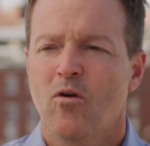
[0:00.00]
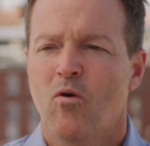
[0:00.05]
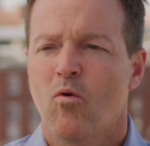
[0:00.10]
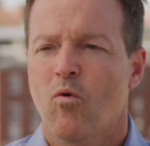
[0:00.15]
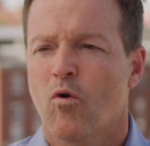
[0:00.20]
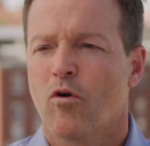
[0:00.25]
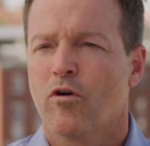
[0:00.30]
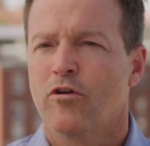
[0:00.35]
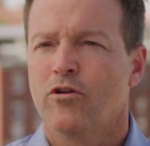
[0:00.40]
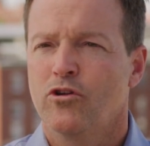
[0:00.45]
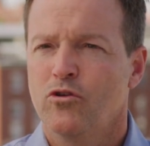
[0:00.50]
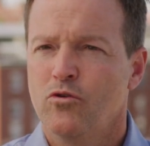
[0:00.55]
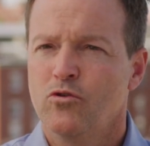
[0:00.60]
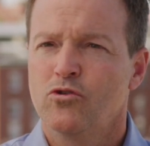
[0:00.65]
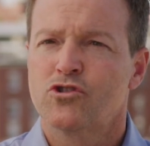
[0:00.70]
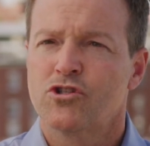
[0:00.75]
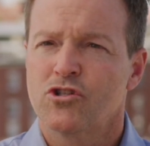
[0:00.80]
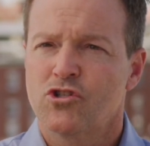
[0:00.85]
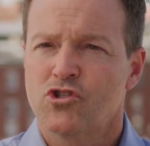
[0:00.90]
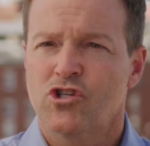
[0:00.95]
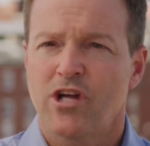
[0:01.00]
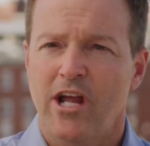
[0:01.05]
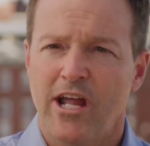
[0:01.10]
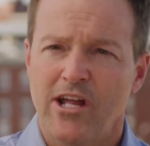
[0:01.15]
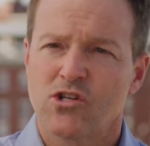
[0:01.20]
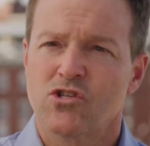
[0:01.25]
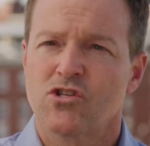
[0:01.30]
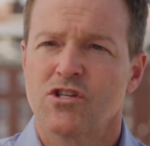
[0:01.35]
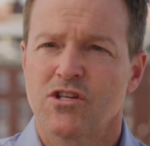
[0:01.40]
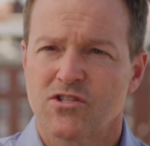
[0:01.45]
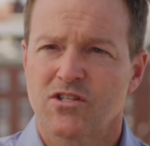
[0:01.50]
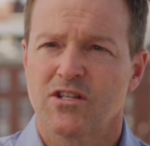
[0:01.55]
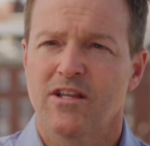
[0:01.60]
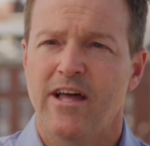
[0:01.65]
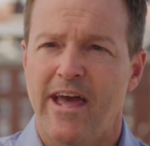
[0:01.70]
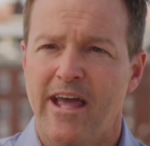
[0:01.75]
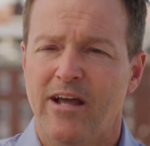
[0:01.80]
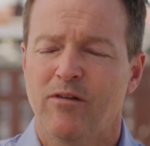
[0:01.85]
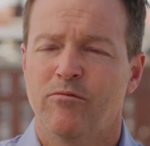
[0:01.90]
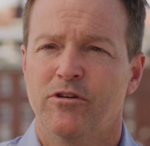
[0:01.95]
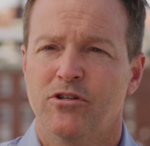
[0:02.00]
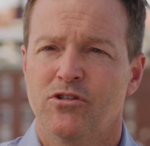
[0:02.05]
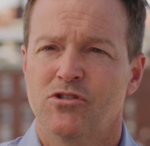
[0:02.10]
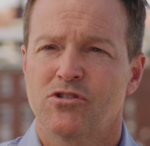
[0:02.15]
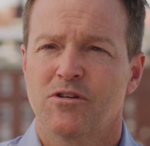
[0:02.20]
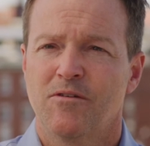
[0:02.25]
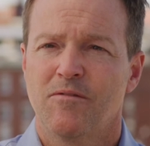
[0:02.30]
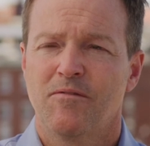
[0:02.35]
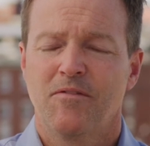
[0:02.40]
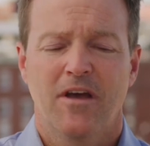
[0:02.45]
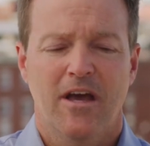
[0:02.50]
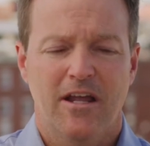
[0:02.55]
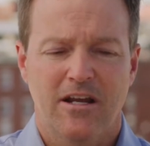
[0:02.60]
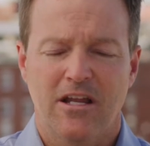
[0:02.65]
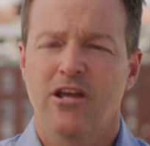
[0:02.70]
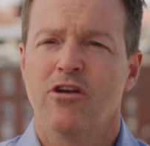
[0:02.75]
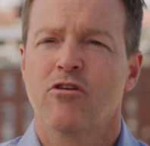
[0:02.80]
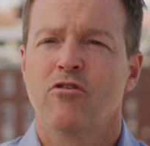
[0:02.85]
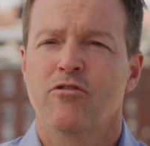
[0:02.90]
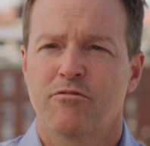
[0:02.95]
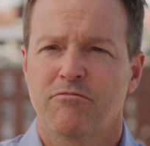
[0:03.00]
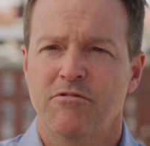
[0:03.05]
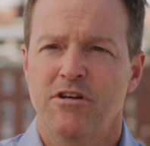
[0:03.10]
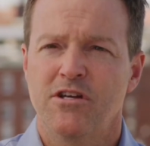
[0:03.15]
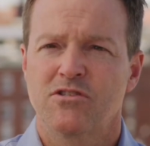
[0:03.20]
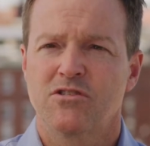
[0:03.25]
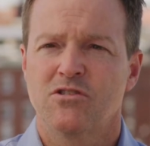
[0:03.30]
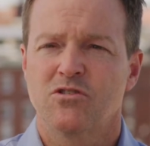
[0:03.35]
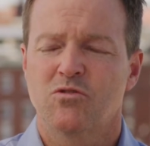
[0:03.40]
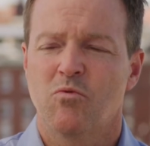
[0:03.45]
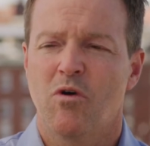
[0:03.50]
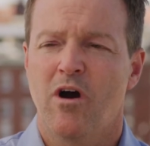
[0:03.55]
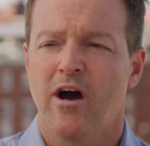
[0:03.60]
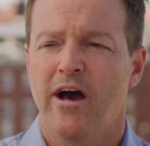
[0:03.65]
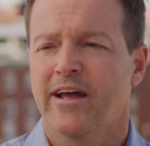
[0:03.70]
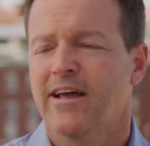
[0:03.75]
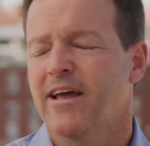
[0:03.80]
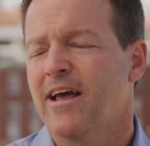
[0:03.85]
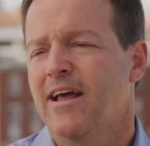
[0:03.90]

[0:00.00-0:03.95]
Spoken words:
or you should change this language and here are the reasons why.